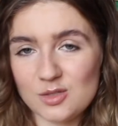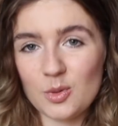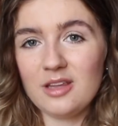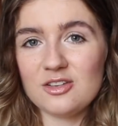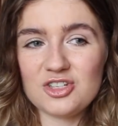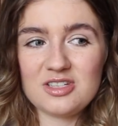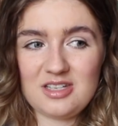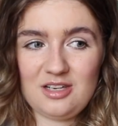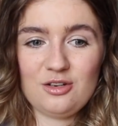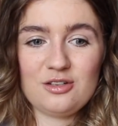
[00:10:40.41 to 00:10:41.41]
as well as just
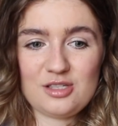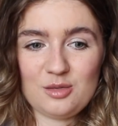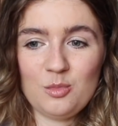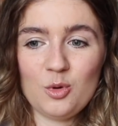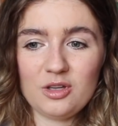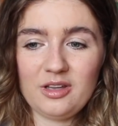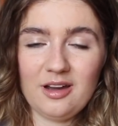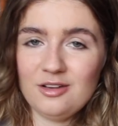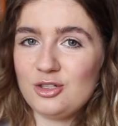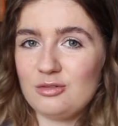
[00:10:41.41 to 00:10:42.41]
hear some more like
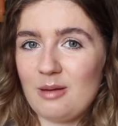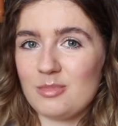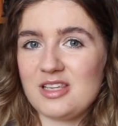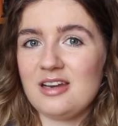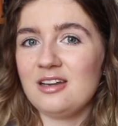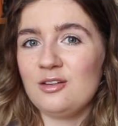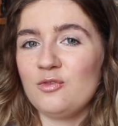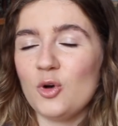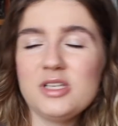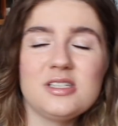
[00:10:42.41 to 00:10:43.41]
underrepresented
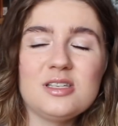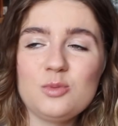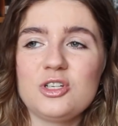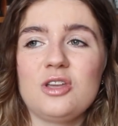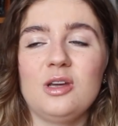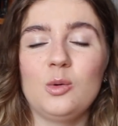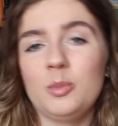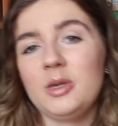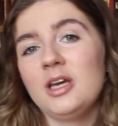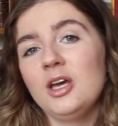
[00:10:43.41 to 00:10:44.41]
voices, which I think will
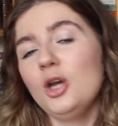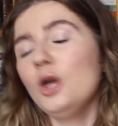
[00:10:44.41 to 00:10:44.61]
be